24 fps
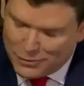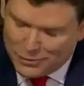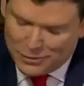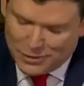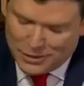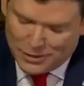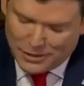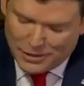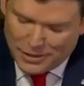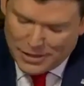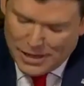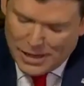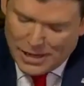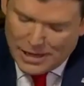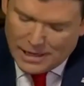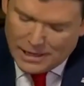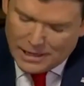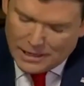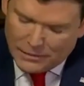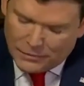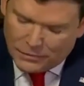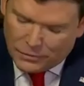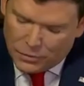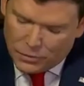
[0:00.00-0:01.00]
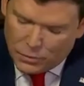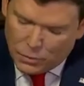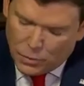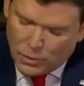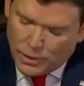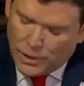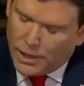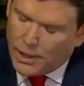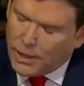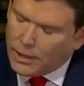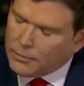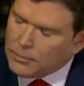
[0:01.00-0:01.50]
of you here. If you
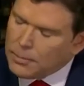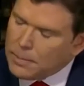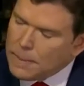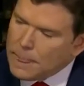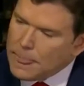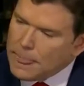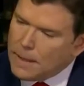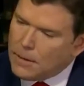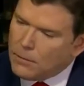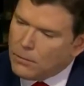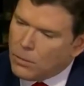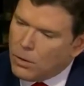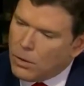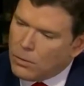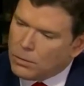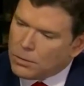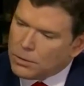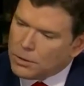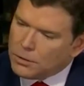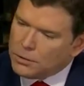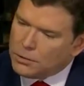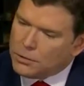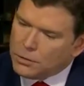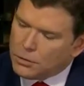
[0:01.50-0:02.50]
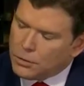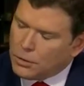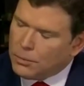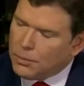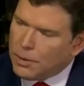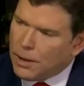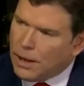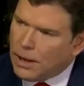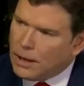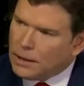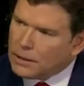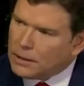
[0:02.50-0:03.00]
win, what will you do
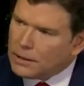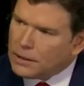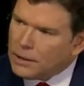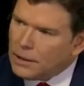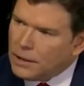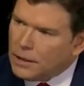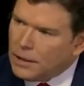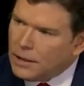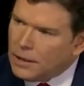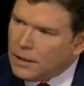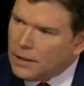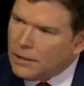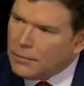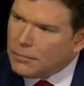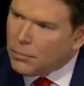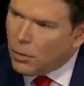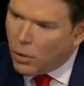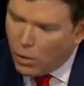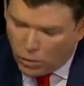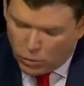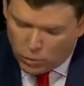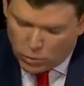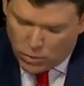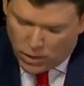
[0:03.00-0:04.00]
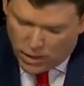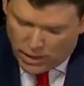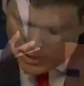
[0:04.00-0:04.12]
about Paul